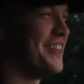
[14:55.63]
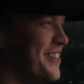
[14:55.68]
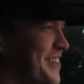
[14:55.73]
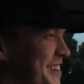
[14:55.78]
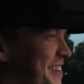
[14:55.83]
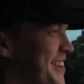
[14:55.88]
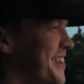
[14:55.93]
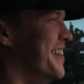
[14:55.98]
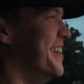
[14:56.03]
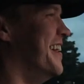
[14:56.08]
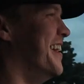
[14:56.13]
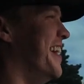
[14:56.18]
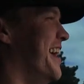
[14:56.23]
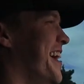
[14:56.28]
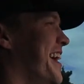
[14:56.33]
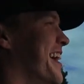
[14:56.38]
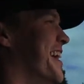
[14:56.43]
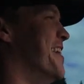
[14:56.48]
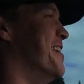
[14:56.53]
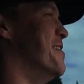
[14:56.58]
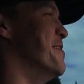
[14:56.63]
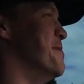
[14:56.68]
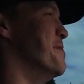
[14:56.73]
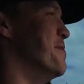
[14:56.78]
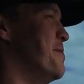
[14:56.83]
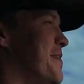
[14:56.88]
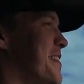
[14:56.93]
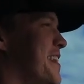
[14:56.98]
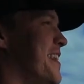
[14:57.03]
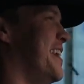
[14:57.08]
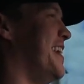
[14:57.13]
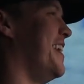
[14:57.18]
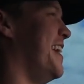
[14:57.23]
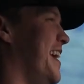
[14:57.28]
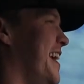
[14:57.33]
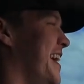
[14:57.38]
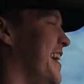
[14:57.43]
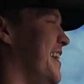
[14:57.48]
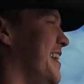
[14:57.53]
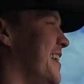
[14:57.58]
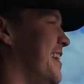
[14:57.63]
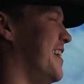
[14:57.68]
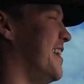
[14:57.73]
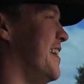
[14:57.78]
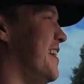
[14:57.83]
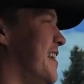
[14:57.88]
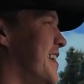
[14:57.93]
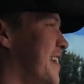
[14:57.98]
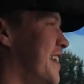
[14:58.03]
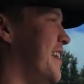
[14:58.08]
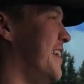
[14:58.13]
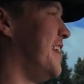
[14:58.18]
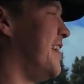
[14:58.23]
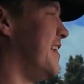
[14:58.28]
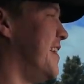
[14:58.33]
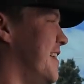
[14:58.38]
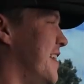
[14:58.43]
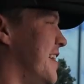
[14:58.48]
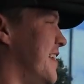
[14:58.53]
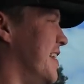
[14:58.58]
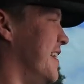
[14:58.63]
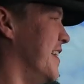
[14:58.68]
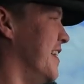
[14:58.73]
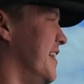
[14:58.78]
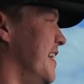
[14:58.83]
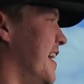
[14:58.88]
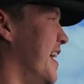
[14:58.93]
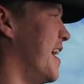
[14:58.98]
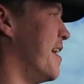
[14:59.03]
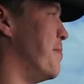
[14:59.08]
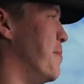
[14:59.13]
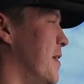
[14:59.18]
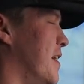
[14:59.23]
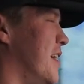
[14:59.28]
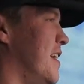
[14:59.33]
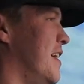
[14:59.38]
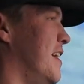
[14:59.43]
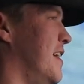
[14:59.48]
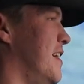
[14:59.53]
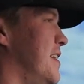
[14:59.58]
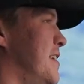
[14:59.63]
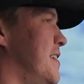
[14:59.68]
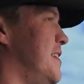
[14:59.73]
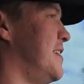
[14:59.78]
Um, and uh, yeah, but uh,